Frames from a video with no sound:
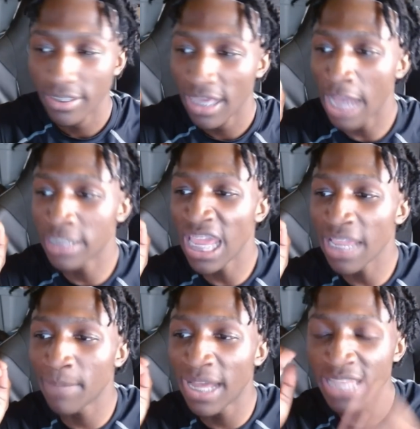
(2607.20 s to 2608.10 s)
I take
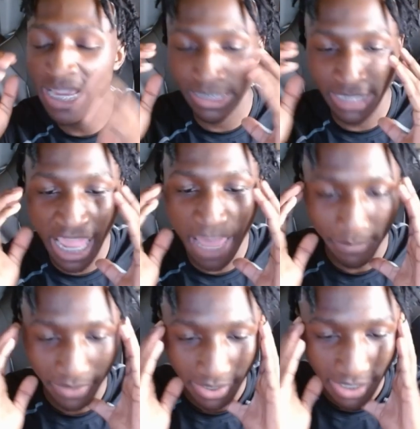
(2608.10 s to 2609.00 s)
my next nap.
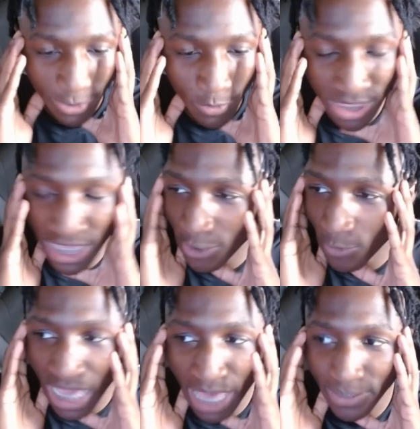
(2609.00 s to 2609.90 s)
You think you
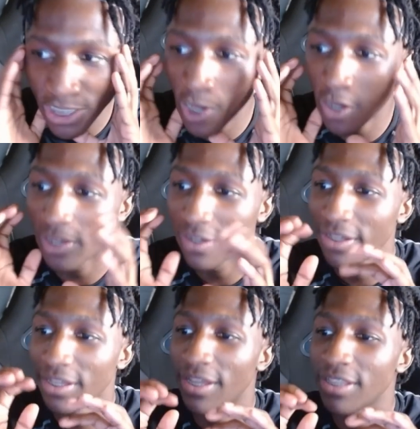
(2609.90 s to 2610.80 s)
got, y'all,
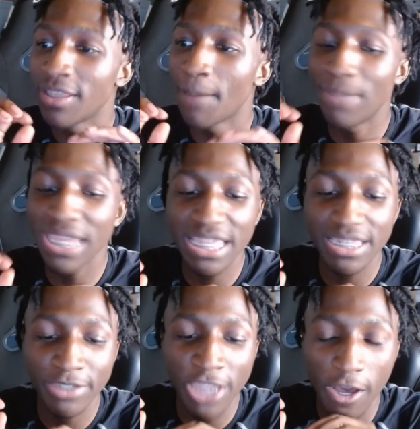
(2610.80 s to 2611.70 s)
the biggest,
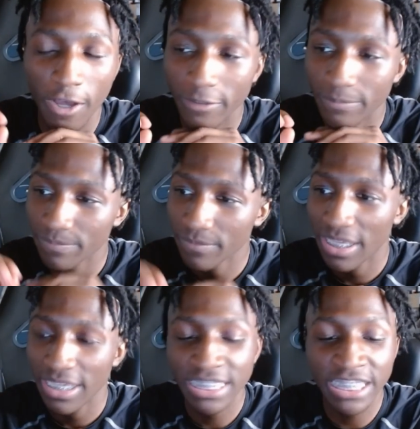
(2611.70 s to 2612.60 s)
y'all,
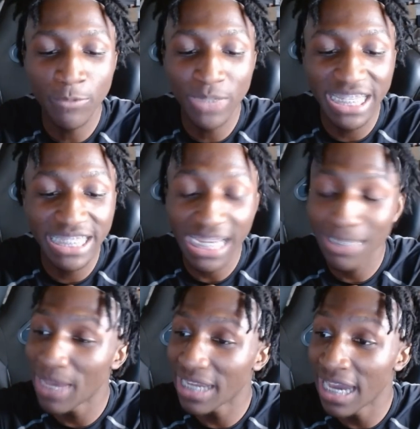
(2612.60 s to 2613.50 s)
she would have dicked
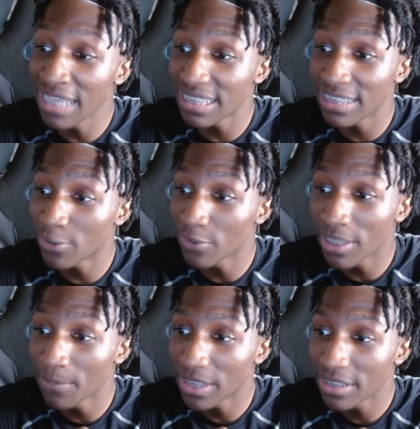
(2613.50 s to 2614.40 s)
my cousins or
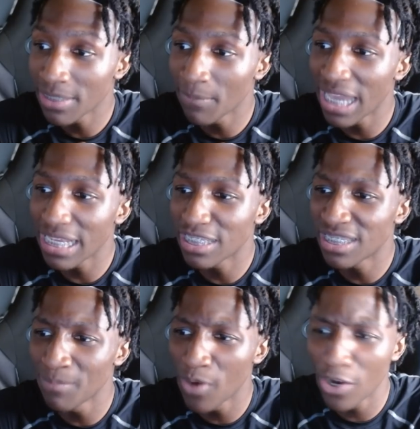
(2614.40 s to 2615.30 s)
something. Somebody that's
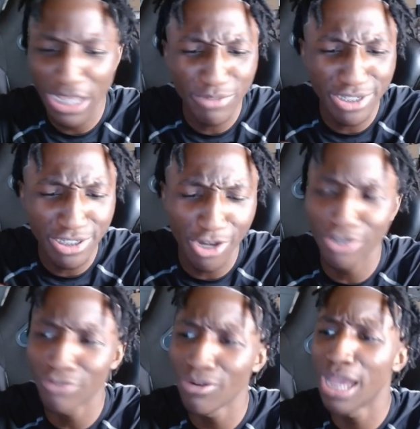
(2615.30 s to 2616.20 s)
smart, they would have started
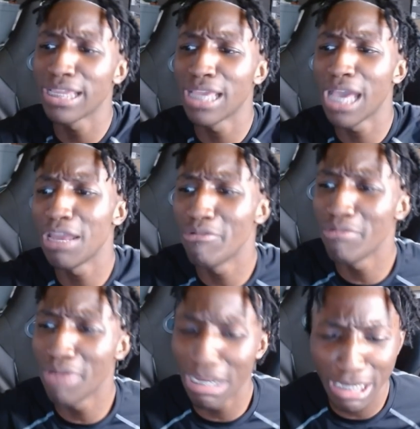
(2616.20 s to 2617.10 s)
crying. I don't
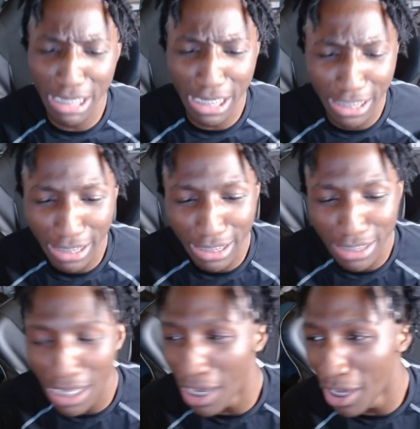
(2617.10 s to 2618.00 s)
want to eat it,
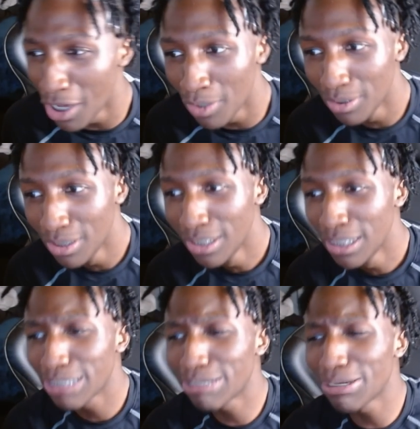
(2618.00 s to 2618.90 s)
no.
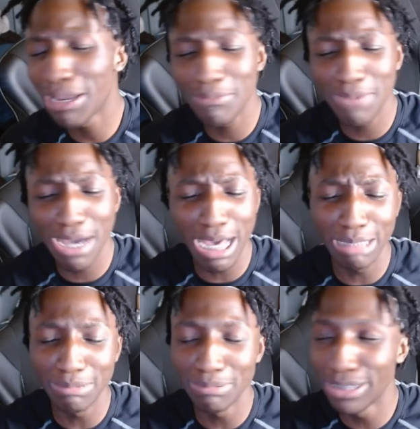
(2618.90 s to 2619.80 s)
Grandma,
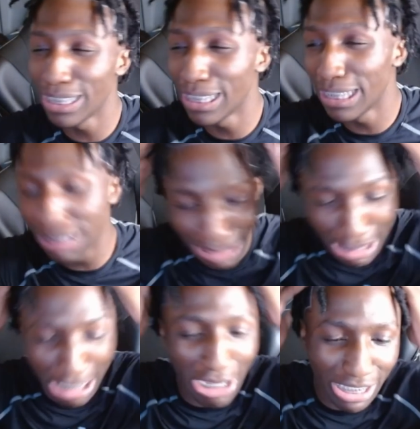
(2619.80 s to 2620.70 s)
please.
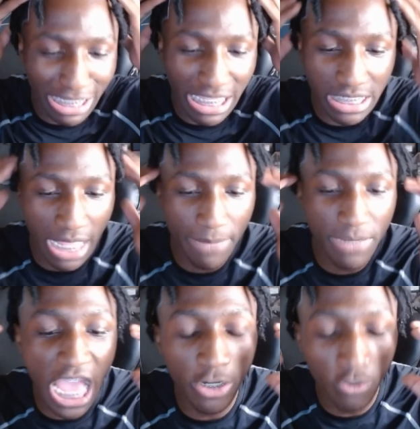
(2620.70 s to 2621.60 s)
Oh, Liz, I'm
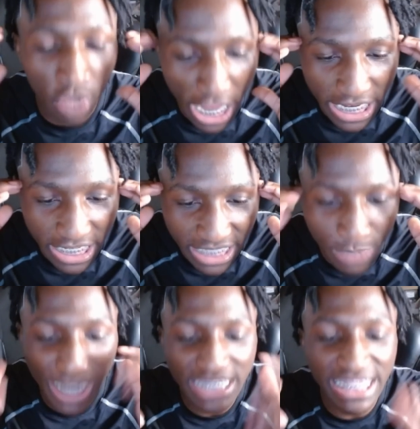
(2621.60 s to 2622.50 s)
not crying. That's
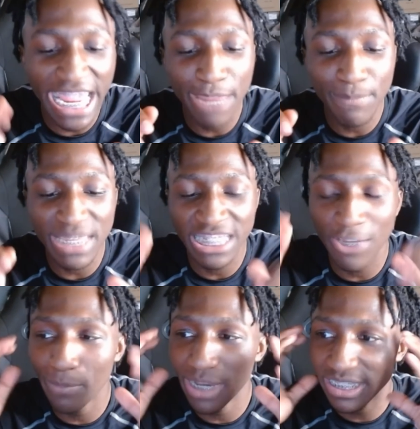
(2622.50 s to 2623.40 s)
why she hate me so
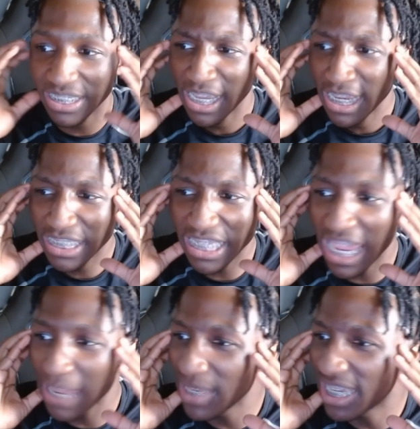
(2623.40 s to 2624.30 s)
much. She
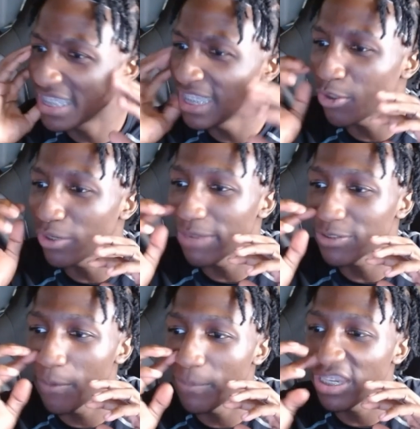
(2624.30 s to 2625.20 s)
hate me because she thought I was
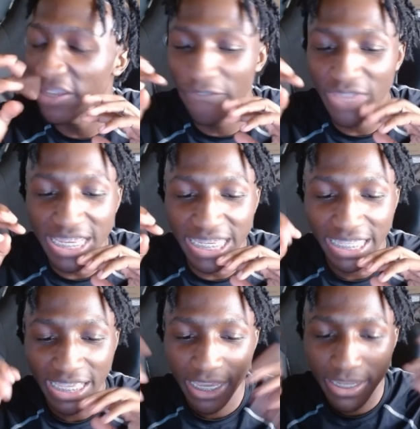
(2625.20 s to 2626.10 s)
going to be defeated.
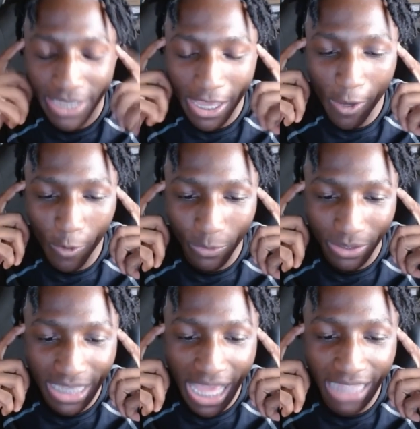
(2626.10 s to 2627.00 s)
No,
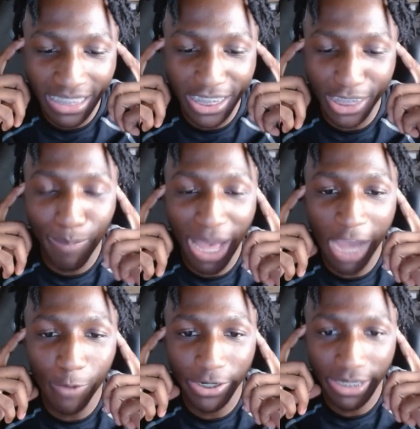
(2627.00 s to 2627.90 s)
knowledge is
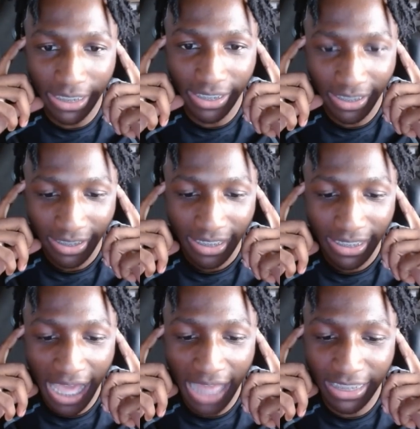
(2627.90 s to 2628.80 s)
power, nigga.
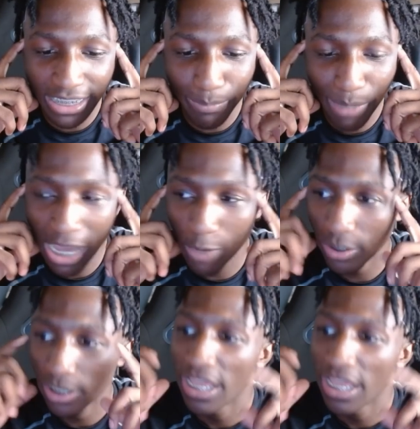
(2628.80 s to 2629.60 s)
Knowledge is power.